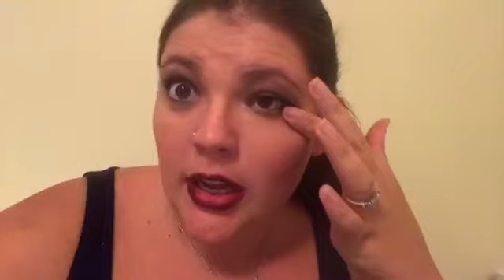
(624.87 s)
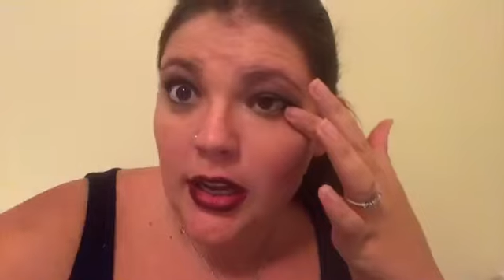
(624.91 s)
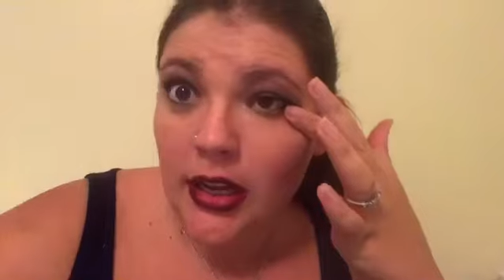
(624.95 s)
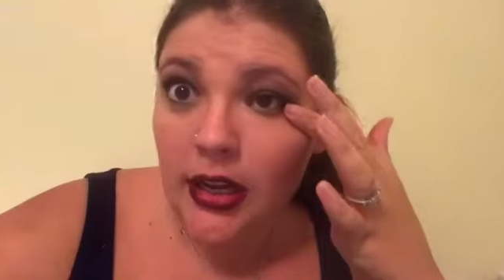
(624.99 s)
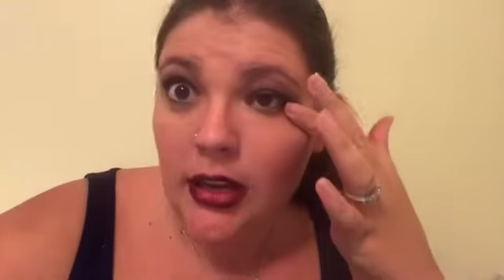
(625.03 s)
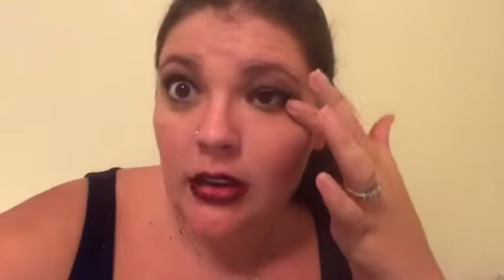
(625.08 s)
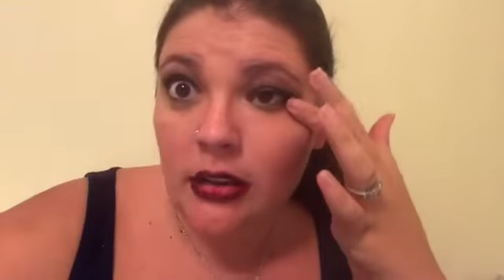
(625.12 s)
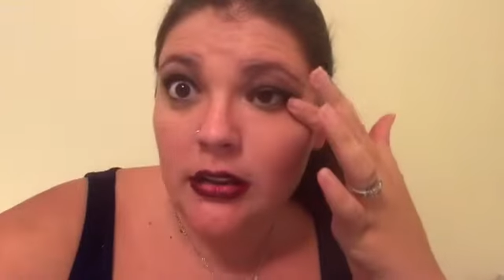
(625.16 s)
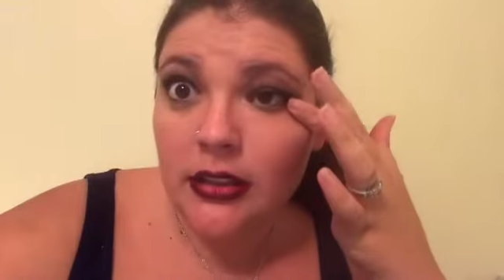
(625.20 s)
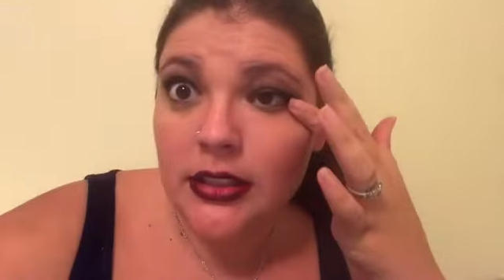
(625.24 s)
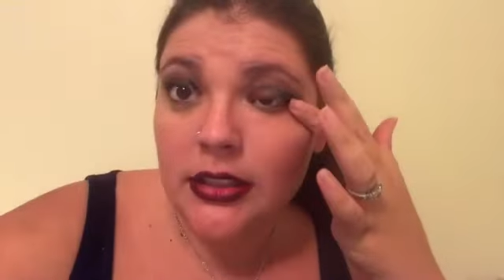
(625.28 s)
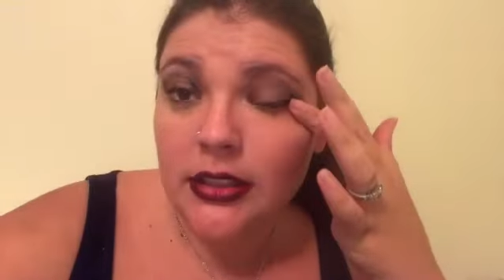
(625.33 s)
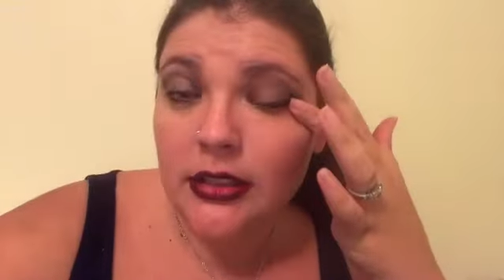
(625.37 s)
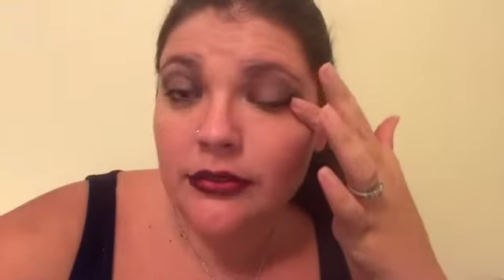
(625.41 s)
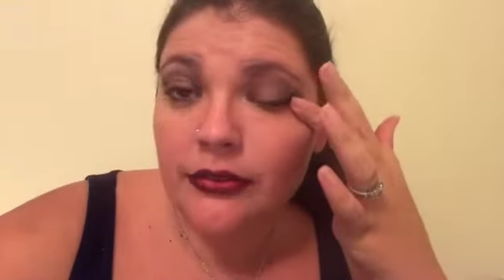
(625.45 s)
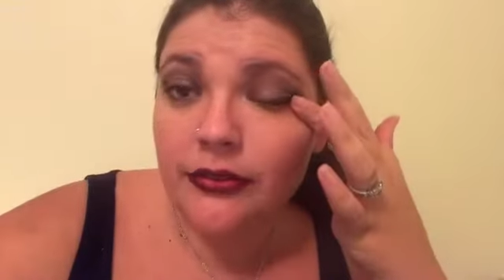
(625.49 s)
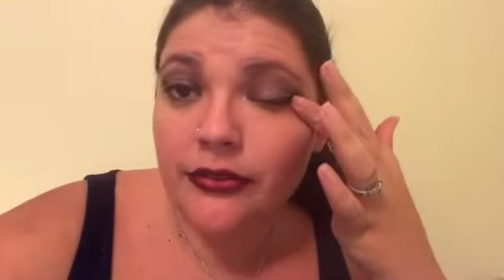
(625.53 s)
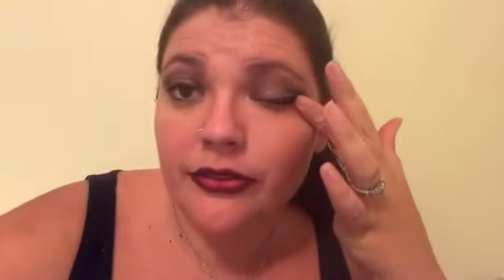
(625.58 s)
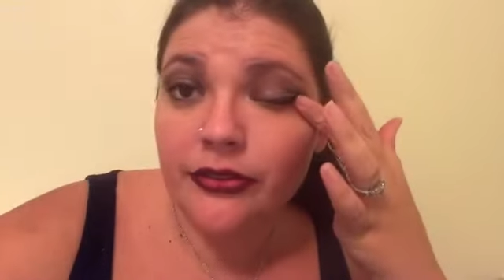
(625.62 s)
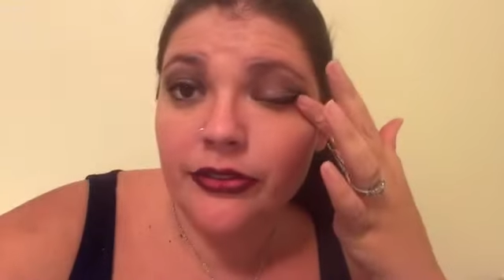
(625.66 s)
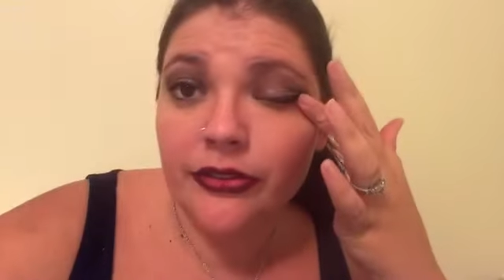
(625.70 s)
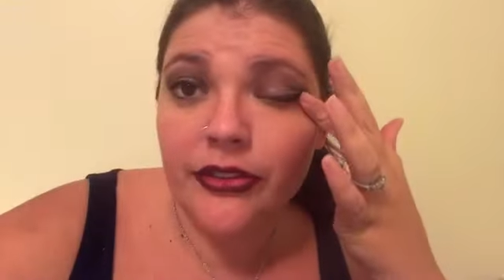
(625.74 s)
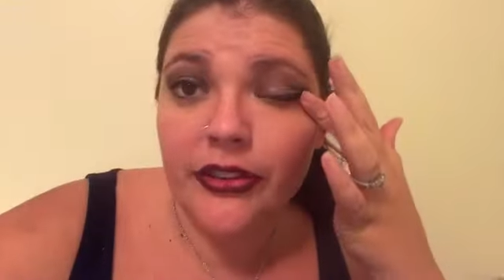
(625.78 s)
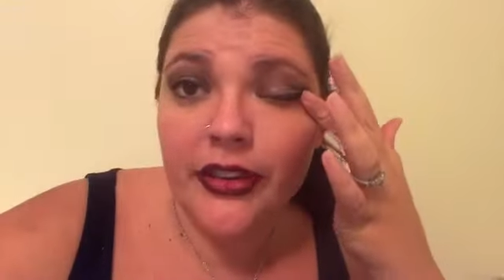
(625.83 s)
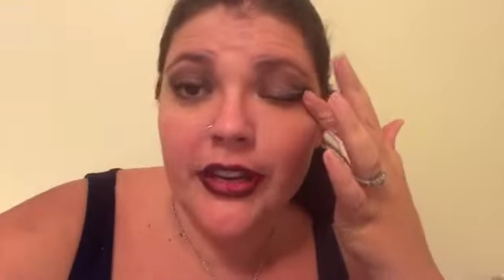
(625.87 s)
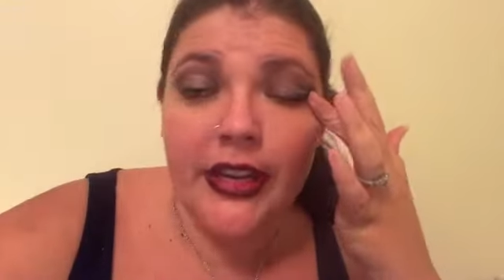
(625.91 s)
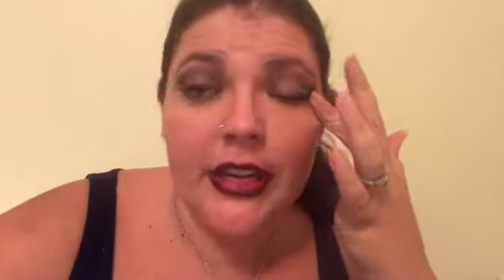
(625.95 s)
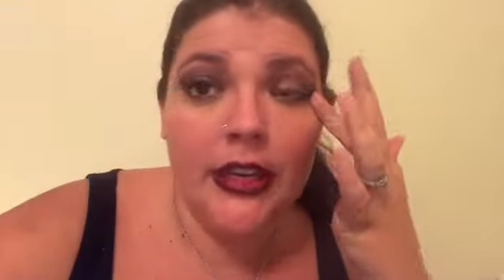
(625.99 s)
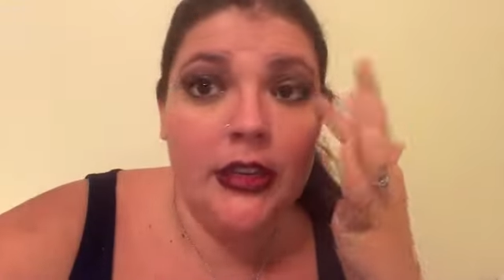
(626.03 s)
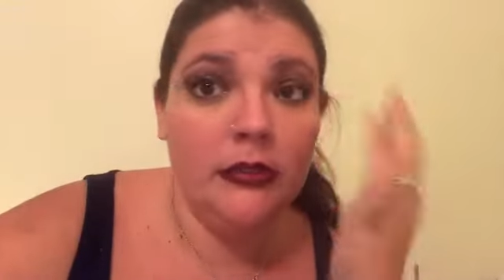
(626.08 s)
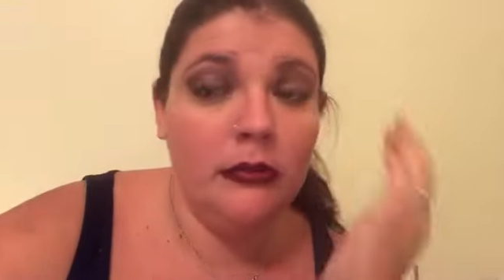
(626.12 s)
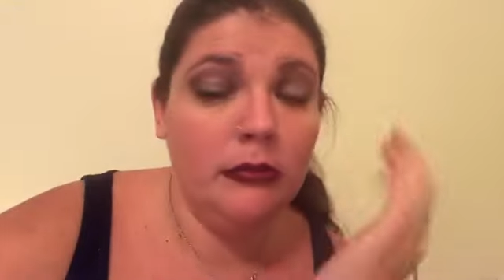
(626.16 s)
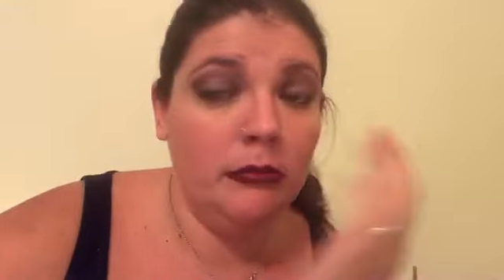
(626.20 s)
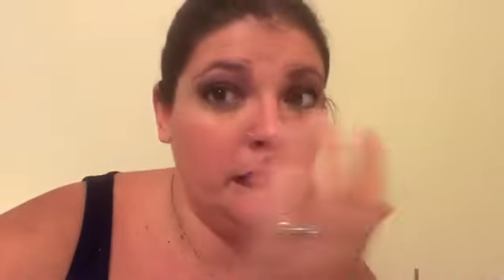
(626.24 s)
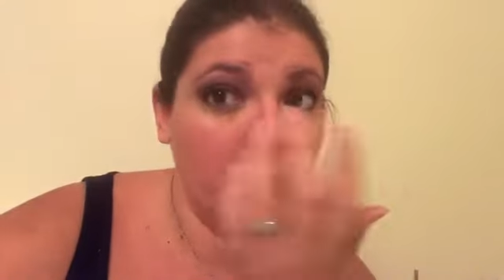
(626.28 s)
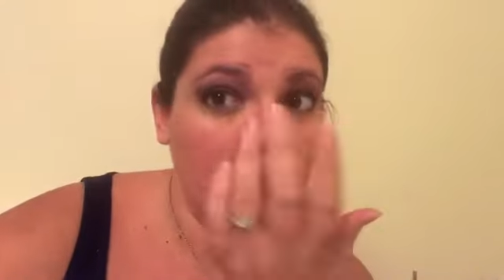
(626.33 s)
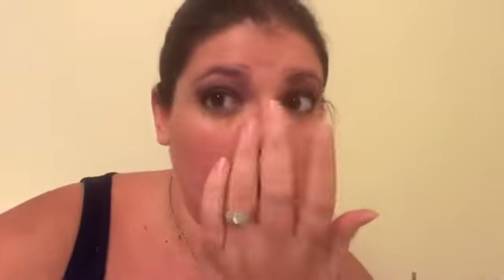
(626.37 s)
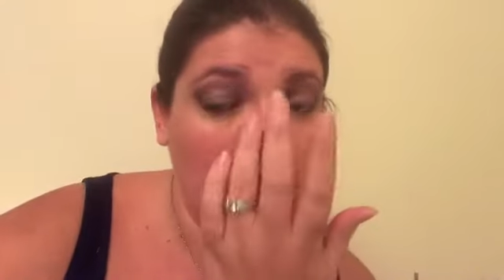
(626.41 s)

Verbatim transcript: gotta get all this freaking